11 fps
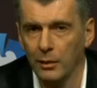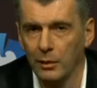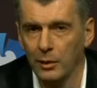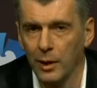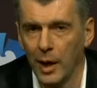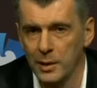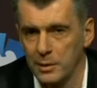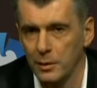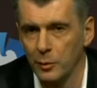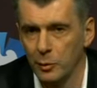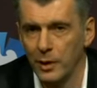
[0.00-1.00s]
and uh, I
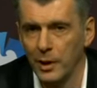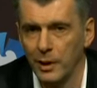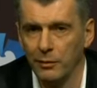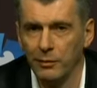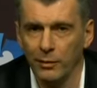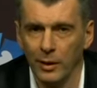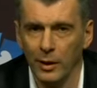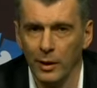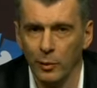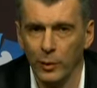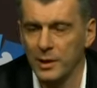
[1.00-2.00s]
still believe,
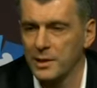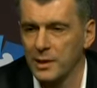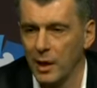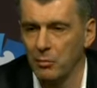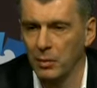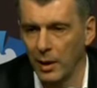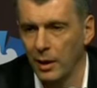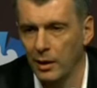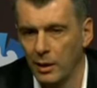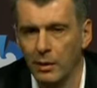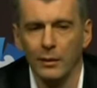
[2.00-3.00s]
uh, with some
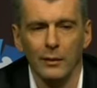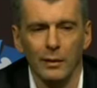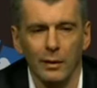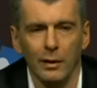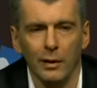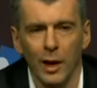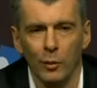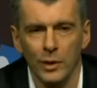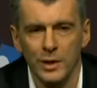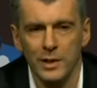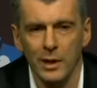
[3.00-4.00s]
luck, uh,
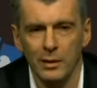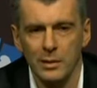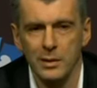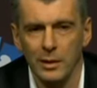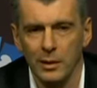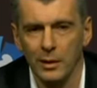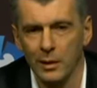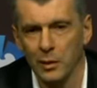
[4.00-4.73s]
our results uh,